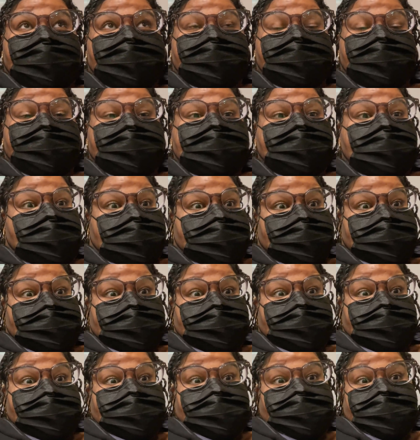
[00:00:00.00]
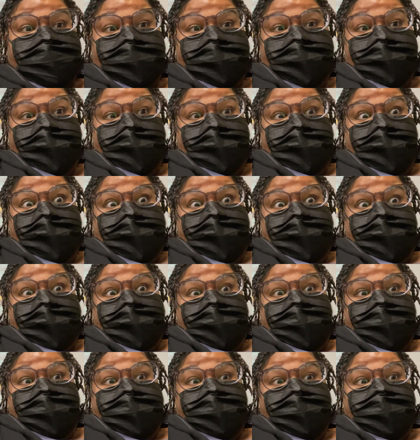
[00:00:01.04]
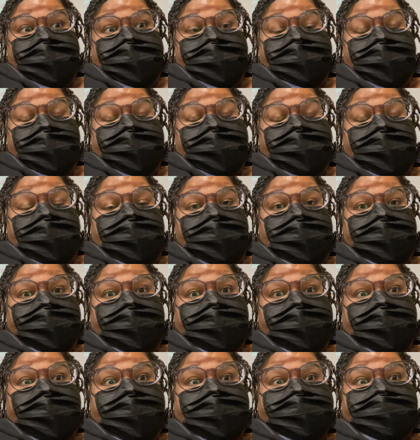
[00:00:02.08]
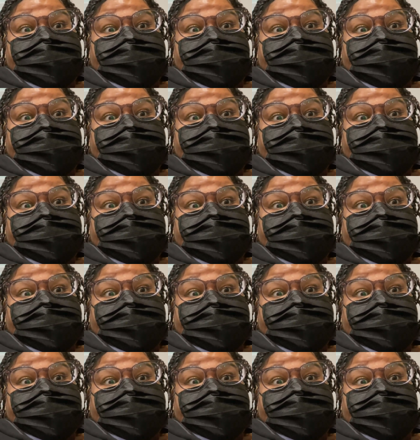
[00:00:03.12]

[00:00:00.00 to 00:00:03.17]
rheumatologist. And that would call me back